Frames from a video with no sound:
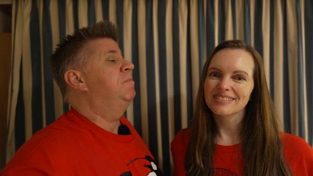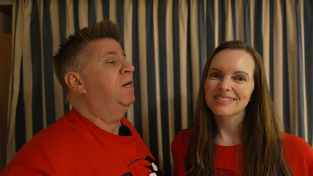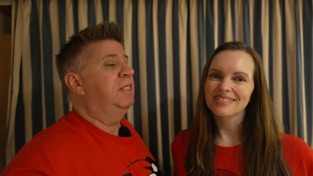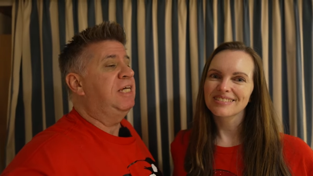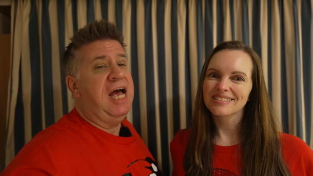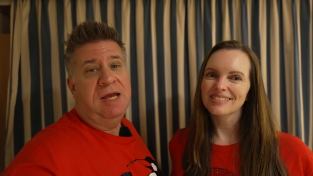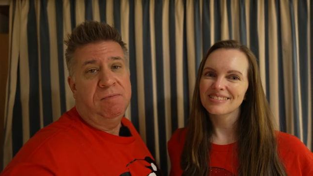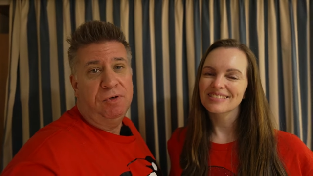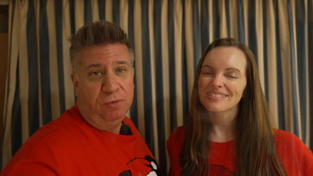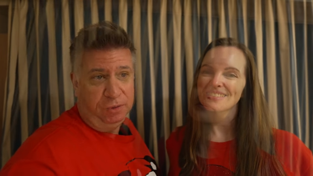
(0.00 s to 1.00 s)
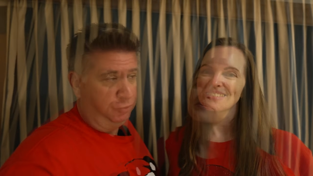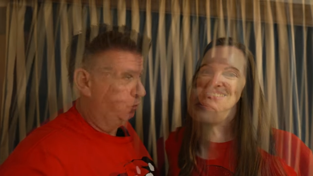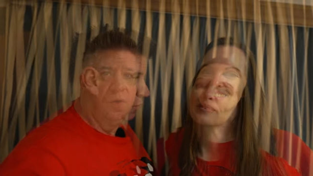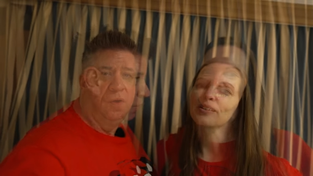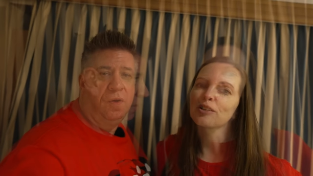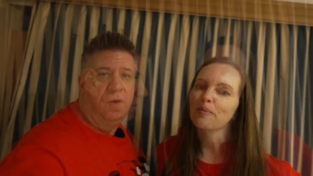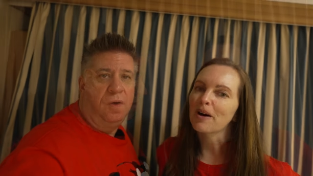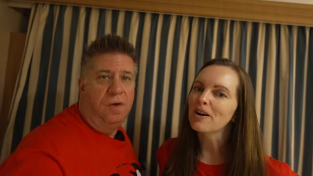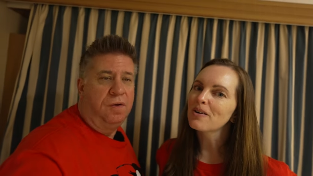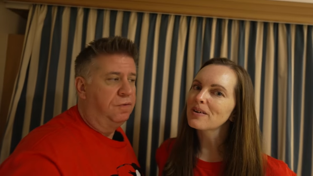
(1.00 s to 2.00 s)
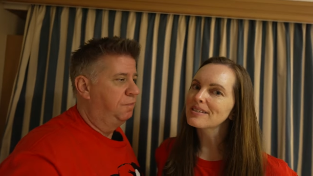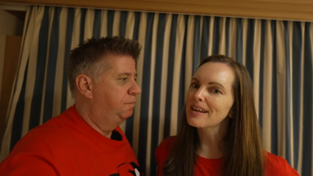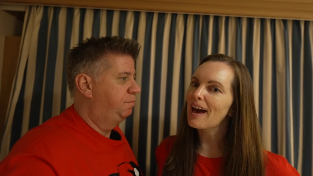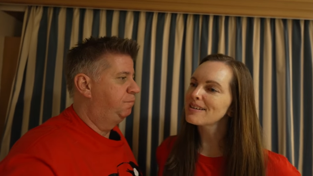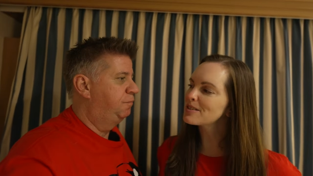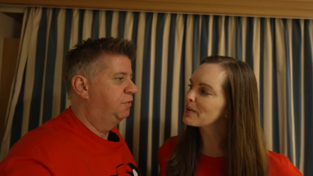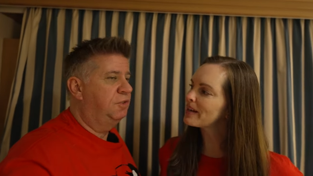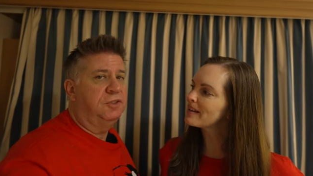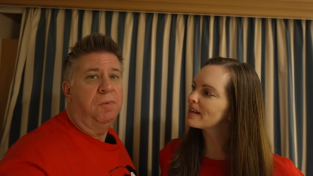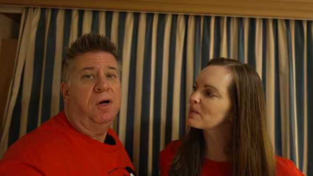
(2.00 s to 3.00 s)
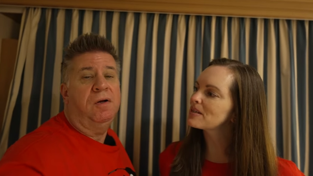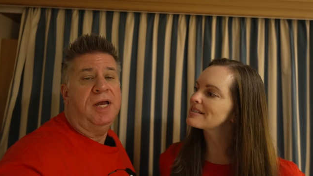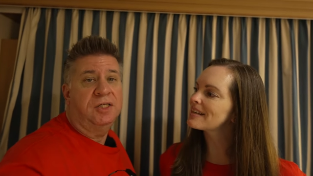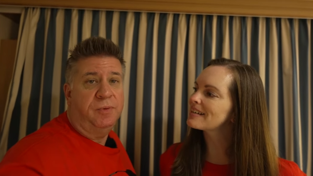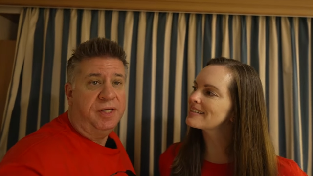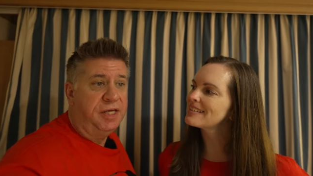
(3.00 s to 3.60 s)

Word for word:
Speaker 1: Merrytime cruise.
Speaker 2: Tomorrow is Castaway, like Tomorrow, Castaway said.